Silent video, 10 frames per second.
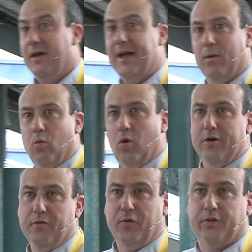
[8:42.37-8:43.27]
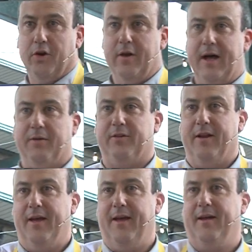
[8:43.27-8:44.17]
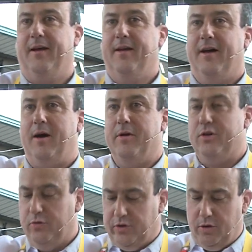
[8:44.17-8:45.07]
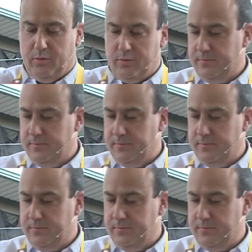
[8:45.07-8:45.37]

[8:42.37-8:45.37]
a wonderful turnout today, I'm gonna do two.